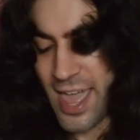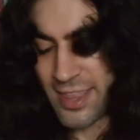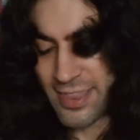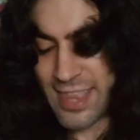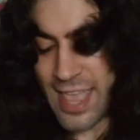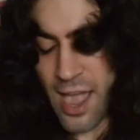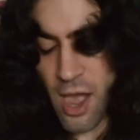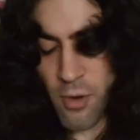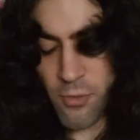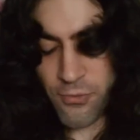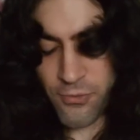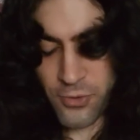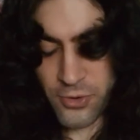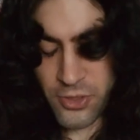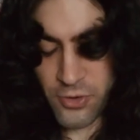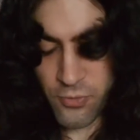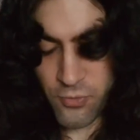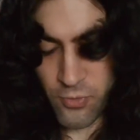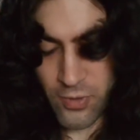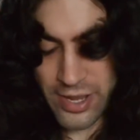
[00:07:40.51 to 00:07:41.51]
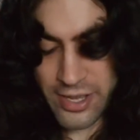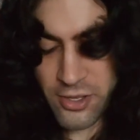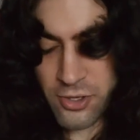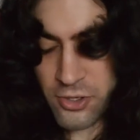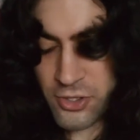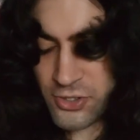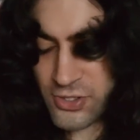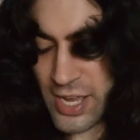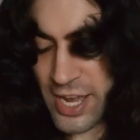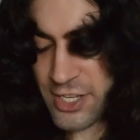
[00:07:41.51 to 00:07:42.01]
Now for the
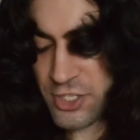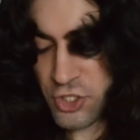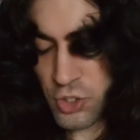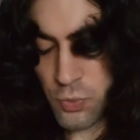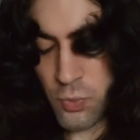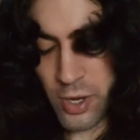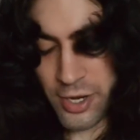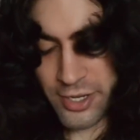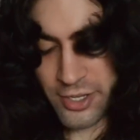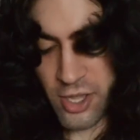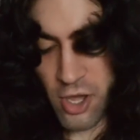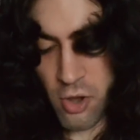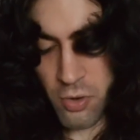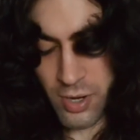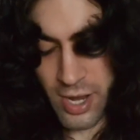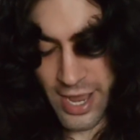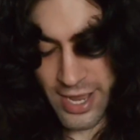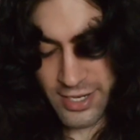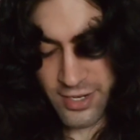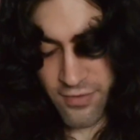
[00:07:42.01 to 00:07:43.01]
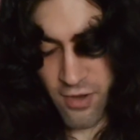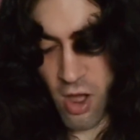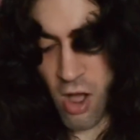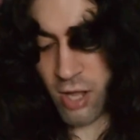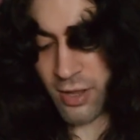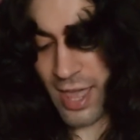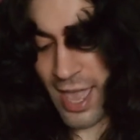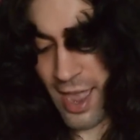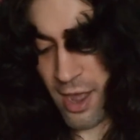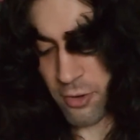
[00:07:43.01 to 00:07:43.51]
wrinkles, I do want to go kind of
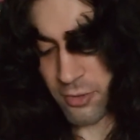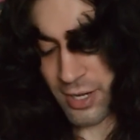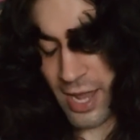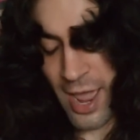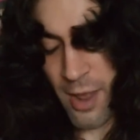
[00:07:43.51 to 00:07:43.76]
all out.